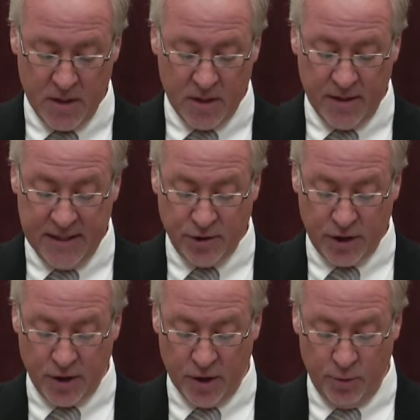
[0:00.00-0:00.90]
This
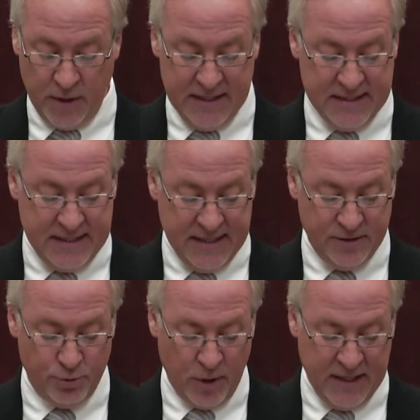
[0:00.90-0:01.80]
occurred when
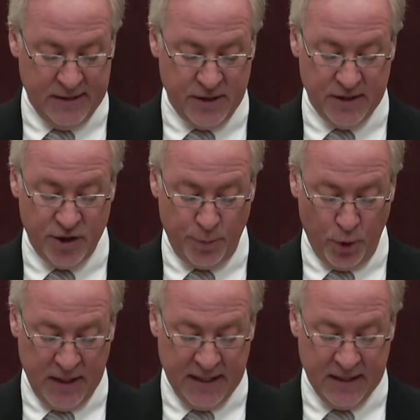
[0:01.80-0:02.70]
intense rains in
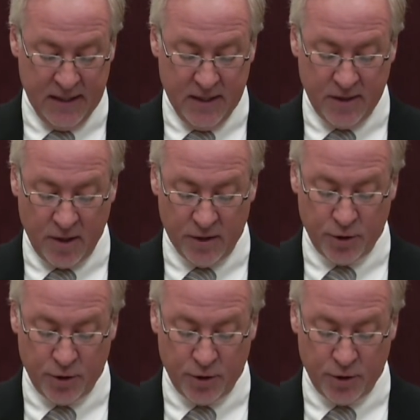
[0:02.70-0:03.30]
spring caused